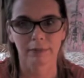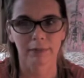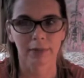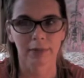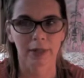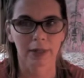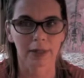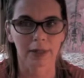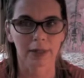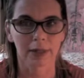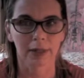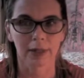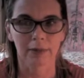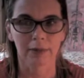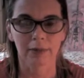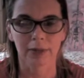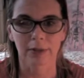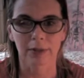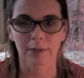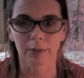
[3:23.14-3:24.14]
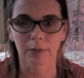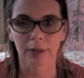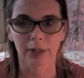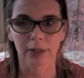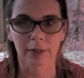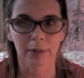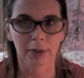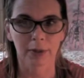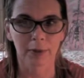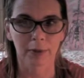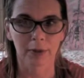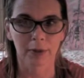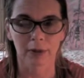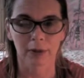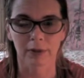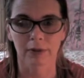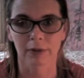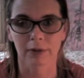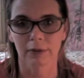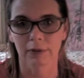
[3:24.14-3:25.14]
I can't even complain about
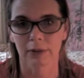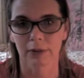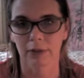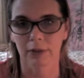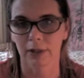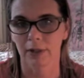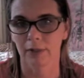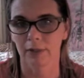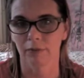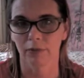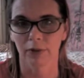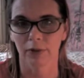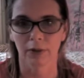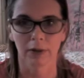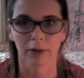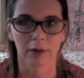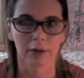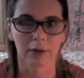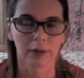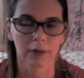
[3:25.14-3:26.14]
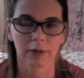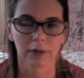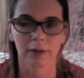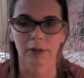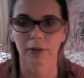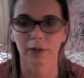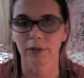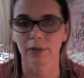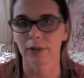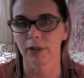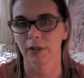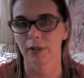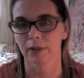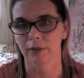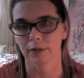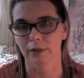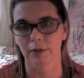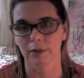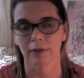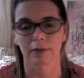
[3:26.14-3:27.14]
work. Shit, Virgo, your, your shit
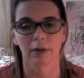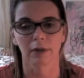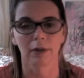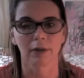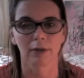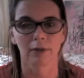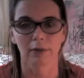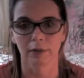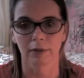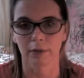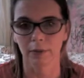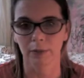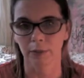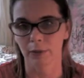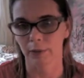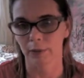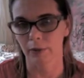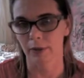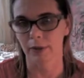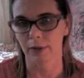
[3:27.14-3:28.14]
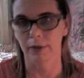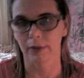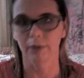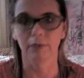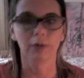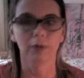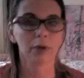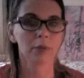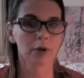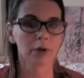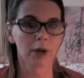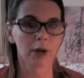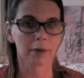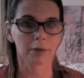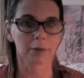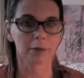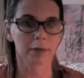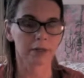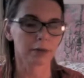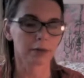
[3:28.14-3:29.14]
is just all sewn up at work. You have no
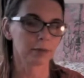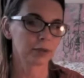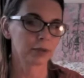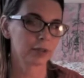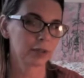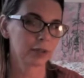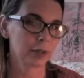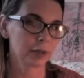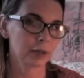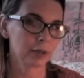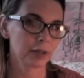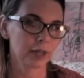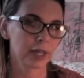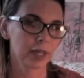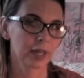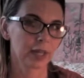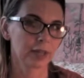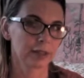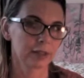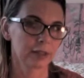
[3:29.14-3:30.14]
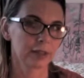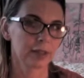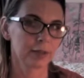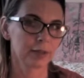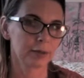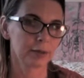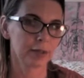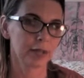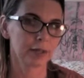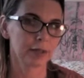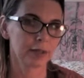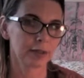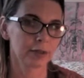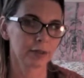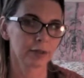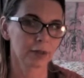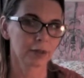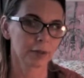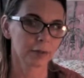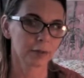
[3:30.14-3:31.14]
problems there. But socially, I could see you getting into
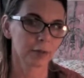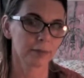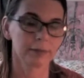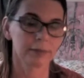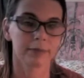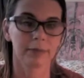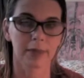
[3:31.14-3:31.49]
trouble.